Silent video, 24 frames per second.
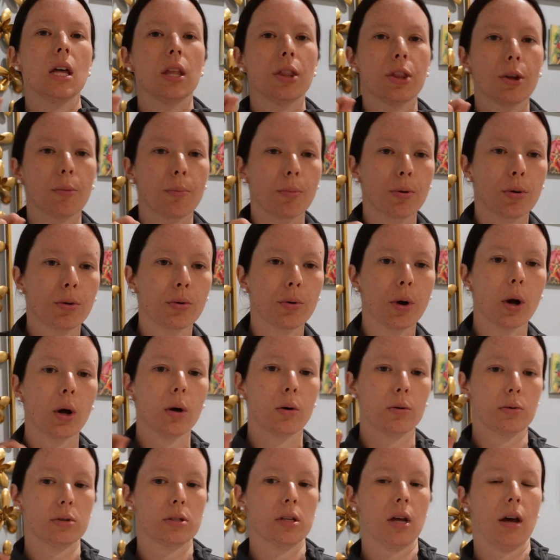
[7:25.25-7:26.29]
The
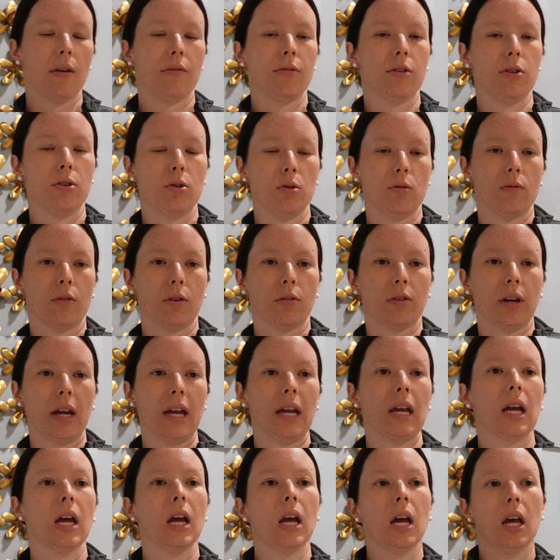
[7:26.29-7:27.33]
pros of the Nuva
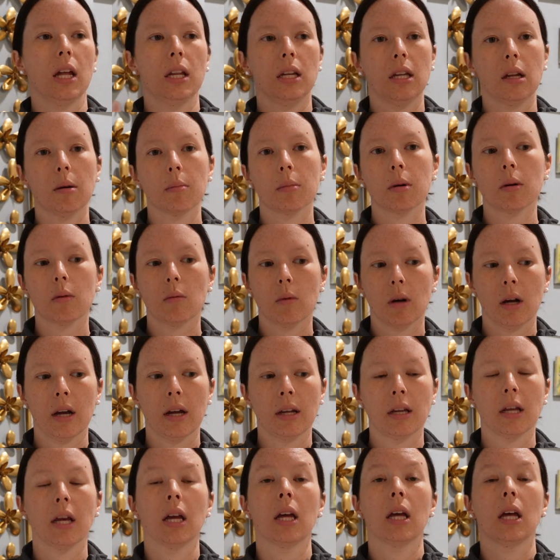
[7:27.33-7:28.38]
ring: number 1,